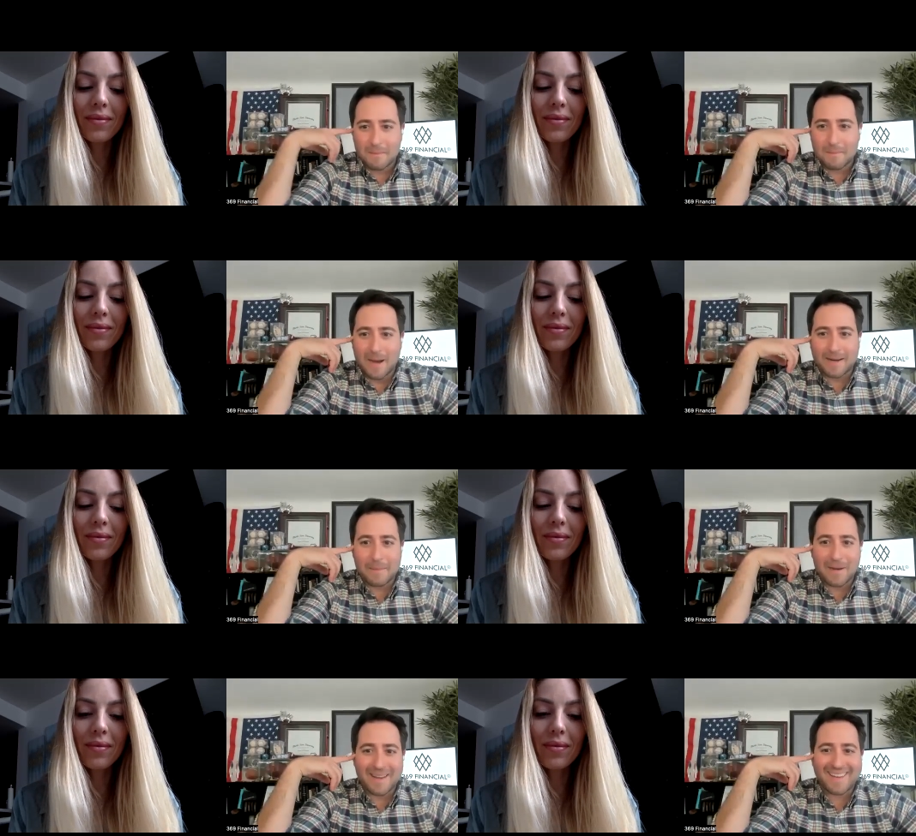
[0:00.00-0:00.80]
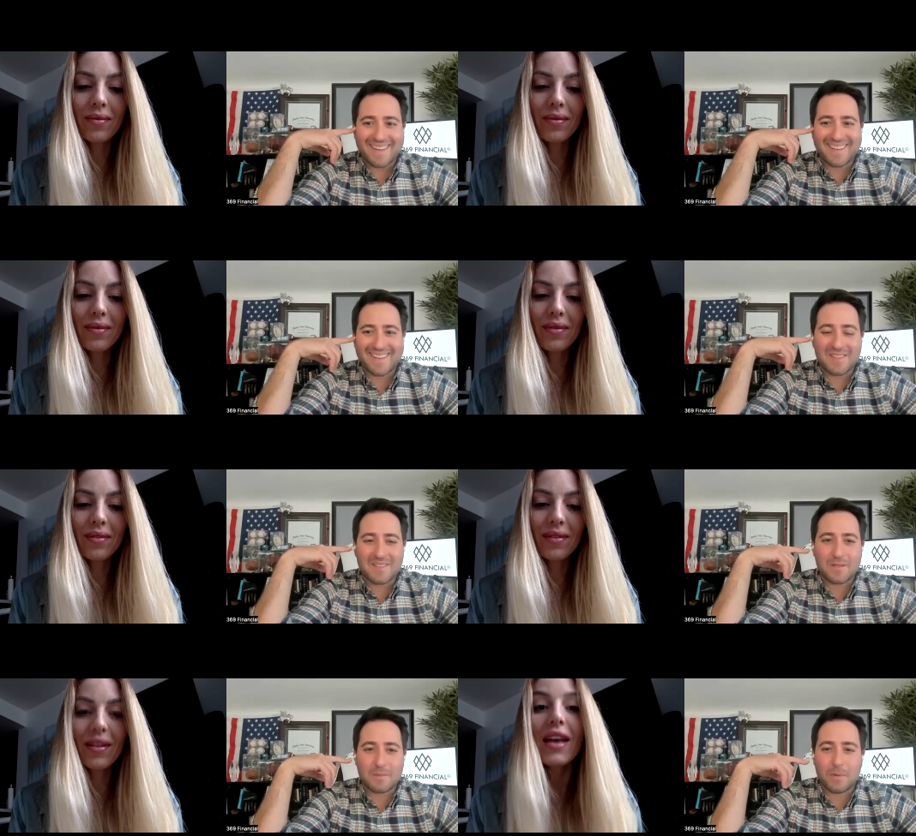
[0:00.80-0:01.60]
Speaker 1: pocket money
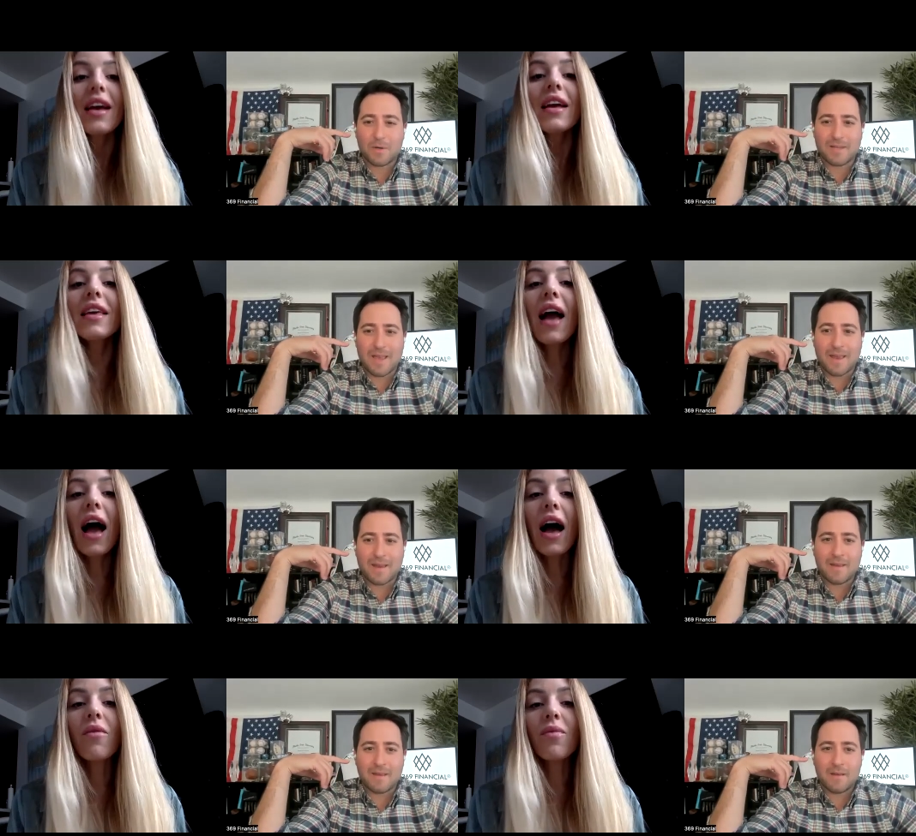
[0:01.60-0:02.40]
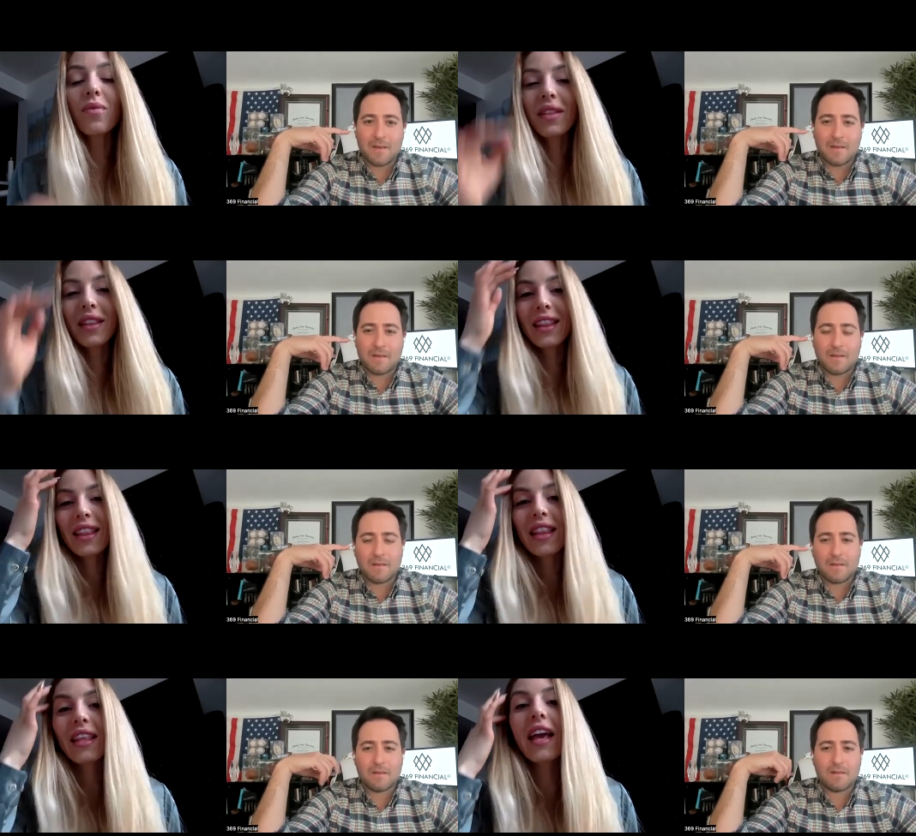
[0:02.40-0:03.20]
per se. Yeah.
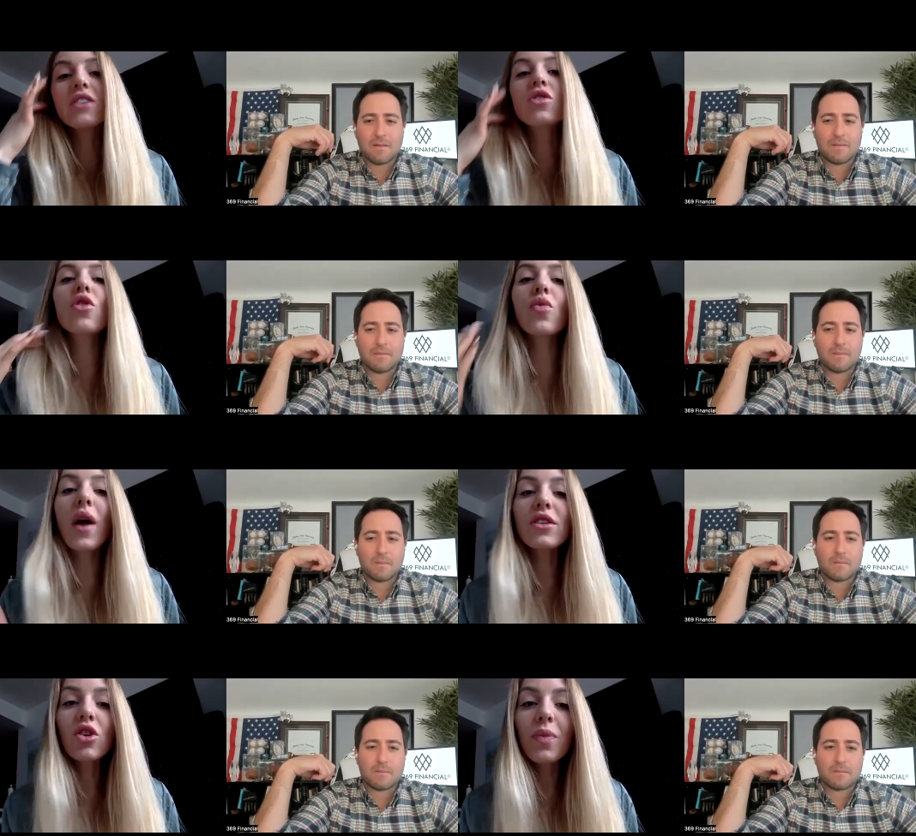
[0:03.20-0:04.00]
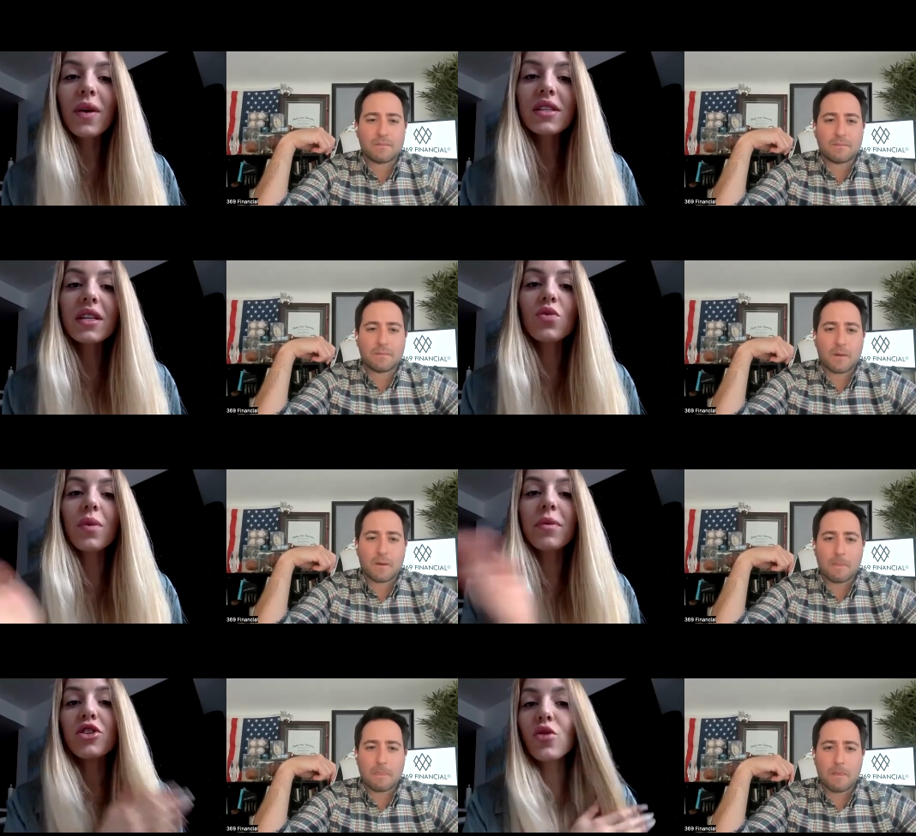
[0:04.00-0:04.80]
Speaker 2: Yeah, so the rental business
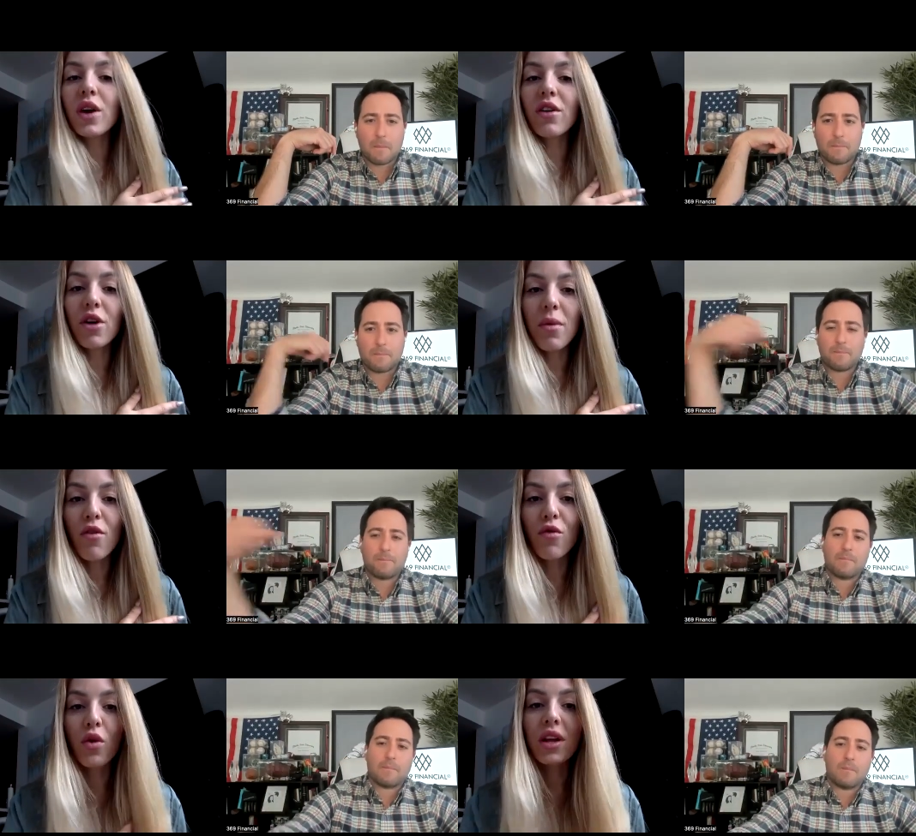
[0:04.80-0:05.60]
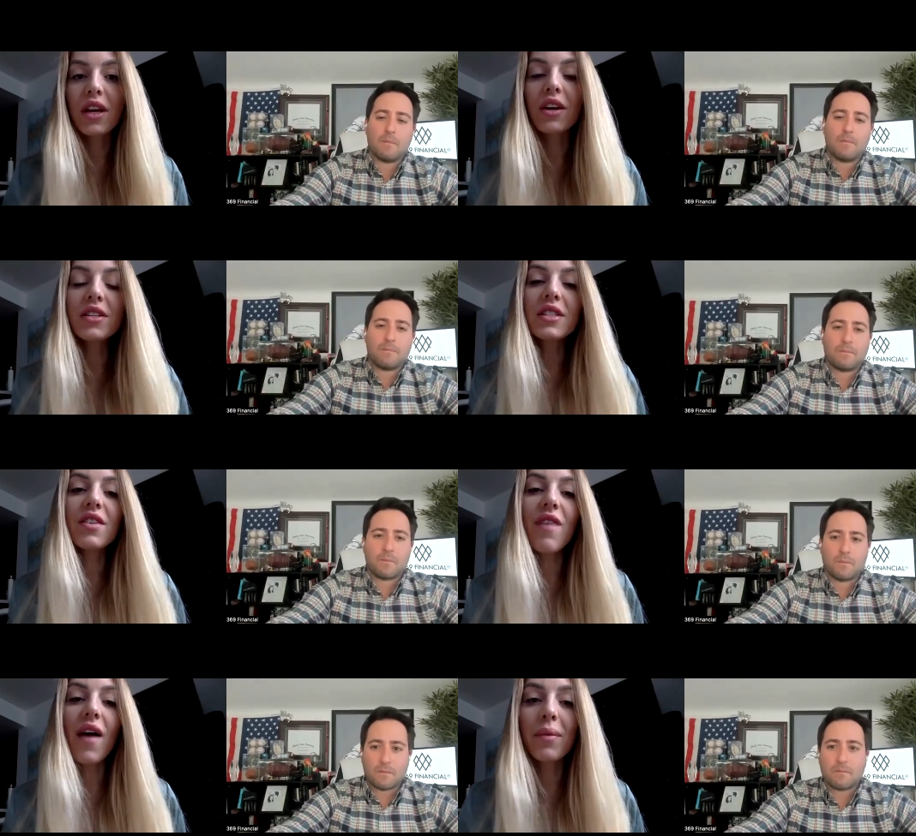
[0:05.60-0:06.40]
we've been doing for about 40 years. It's
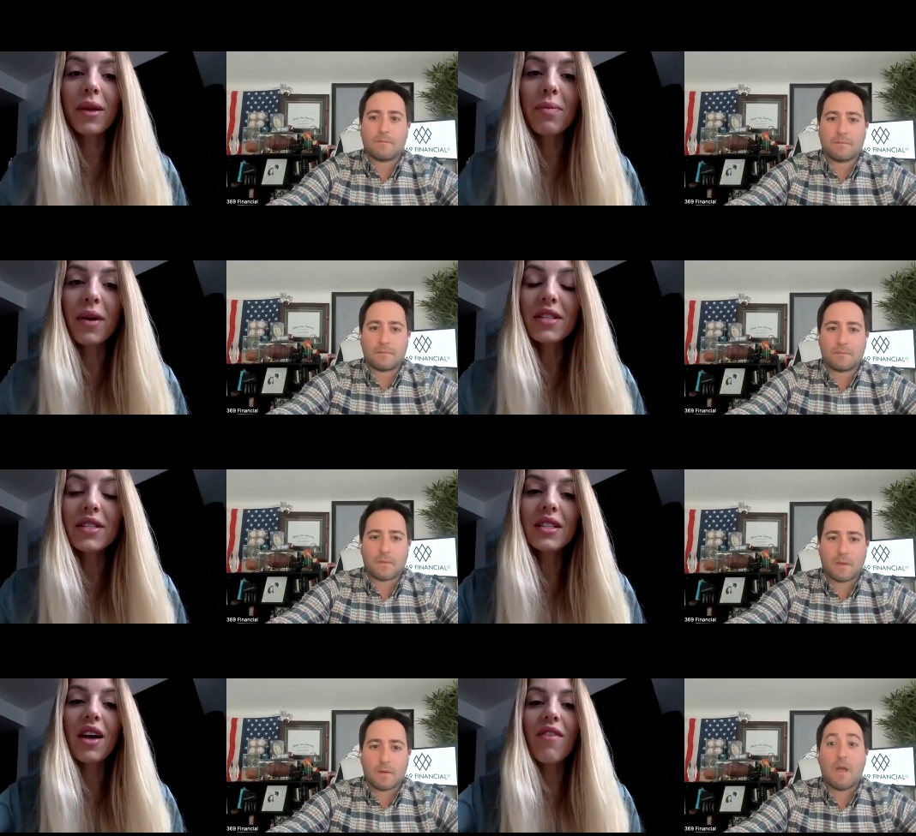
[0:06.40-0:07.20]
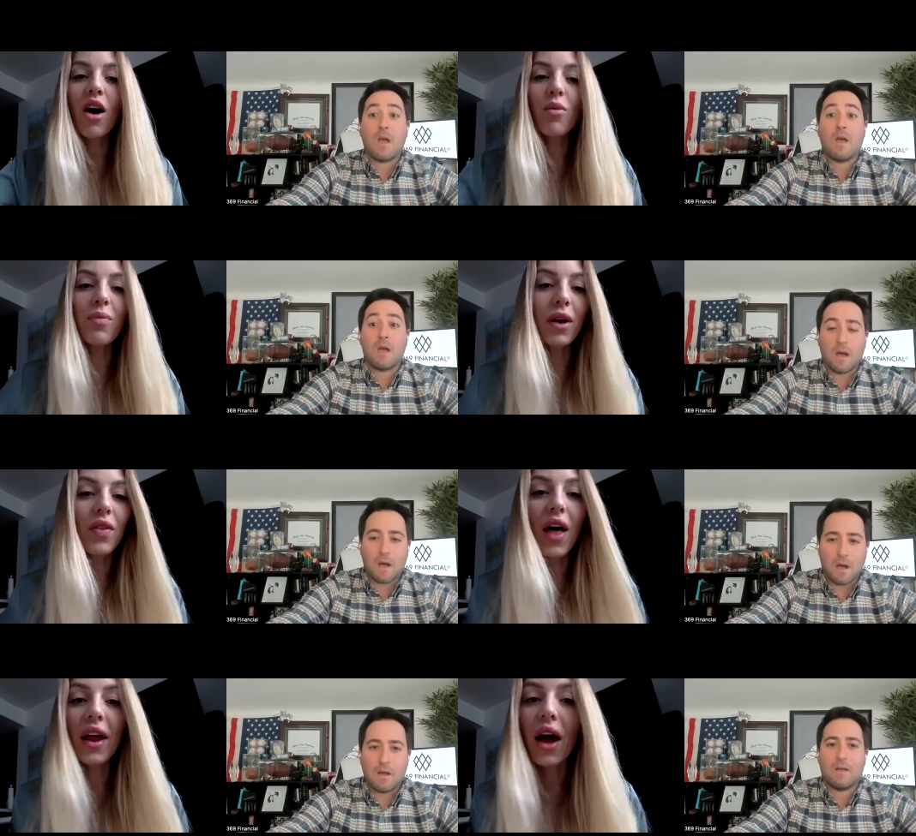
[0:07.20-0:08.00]
a family business. I've helped
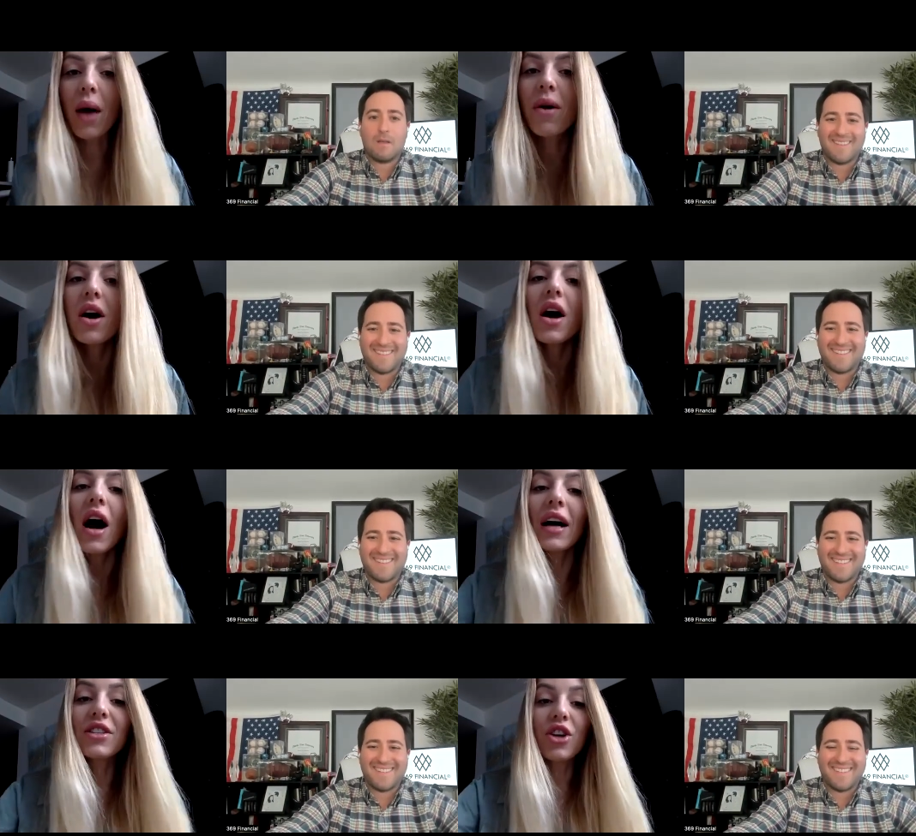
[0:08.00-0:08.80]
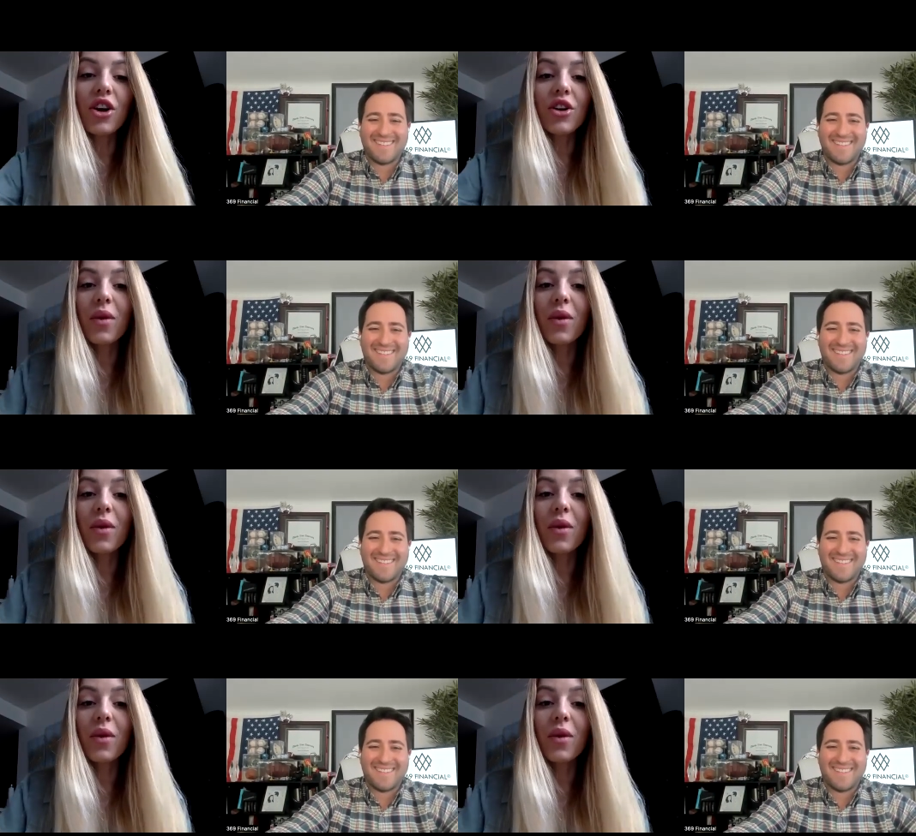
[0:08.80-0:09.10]
build that up. I started